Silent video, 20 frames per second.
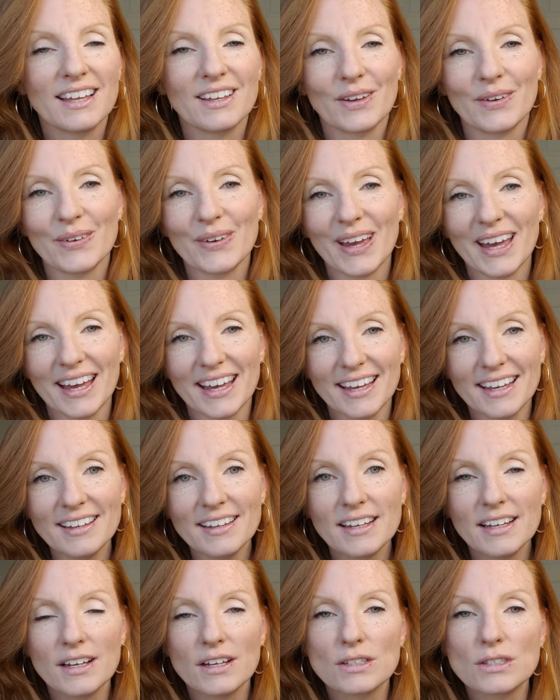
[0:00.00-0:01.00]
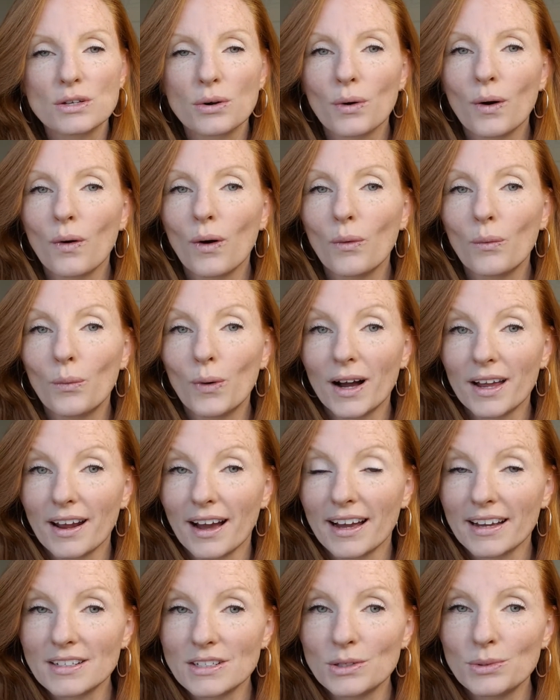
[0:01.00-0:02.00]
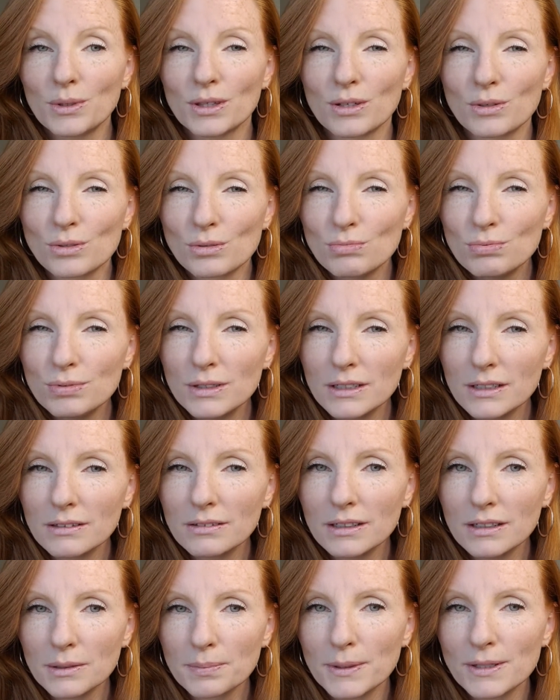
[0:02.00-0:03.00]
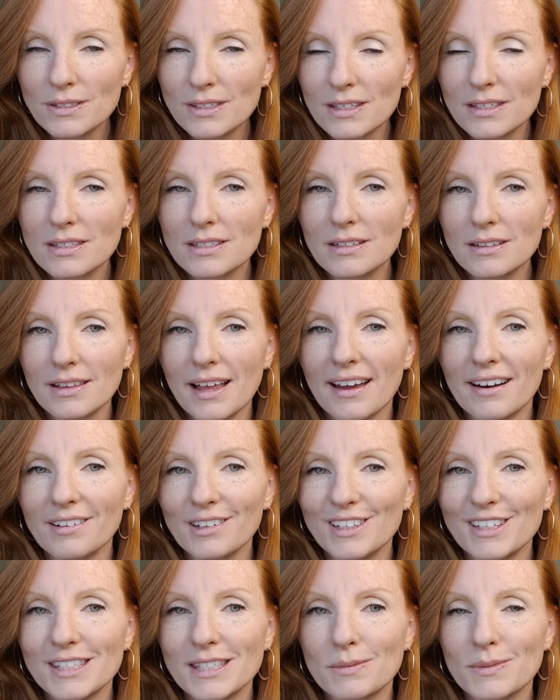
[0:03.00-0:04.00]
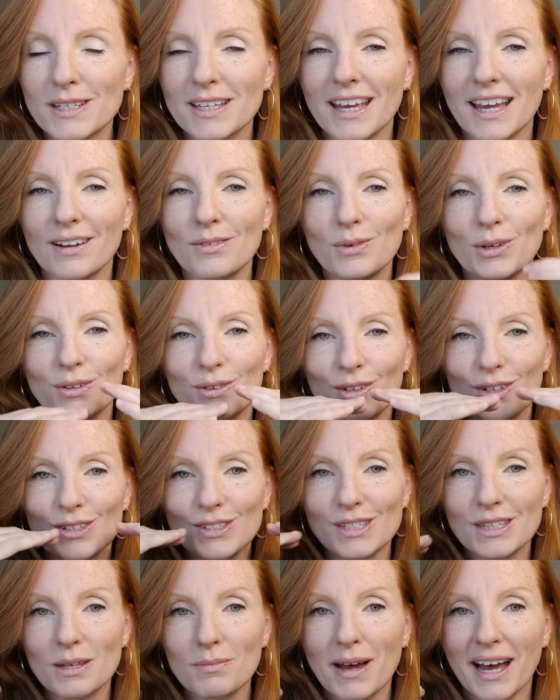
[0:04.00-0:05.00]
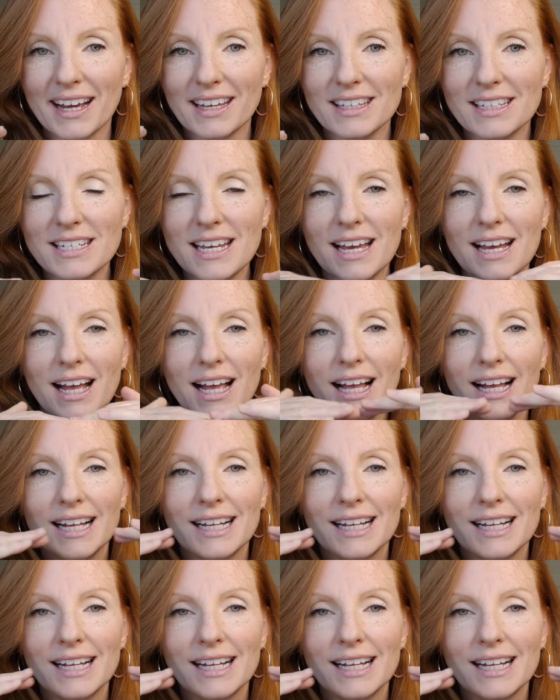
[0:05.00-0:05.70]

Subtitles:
Okay, so what I do with those really persistent lateral lisps, again, where we're using the back of the tongue,